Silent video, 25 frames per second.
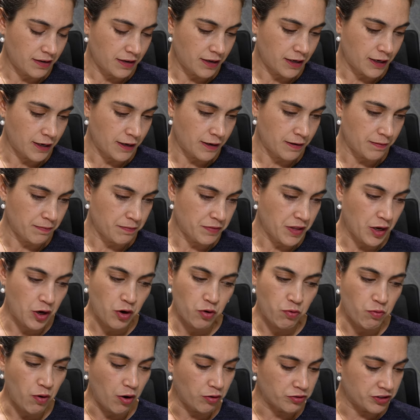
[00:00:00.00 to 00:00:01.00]
They
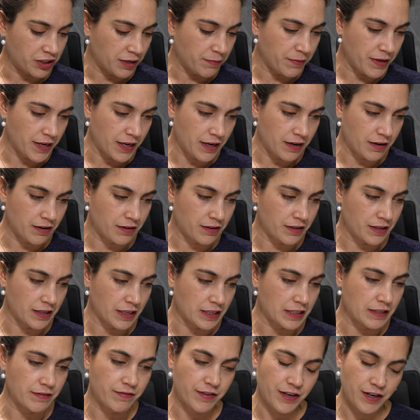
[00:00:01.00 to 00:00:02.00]
quote him here.
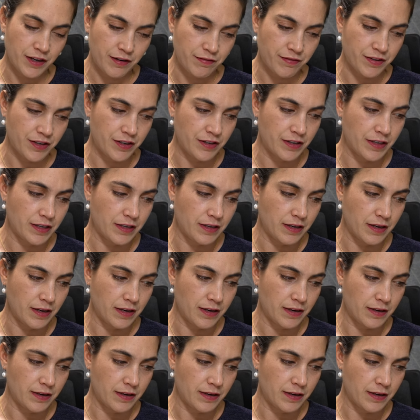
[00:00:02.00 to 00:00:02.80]
It's very, very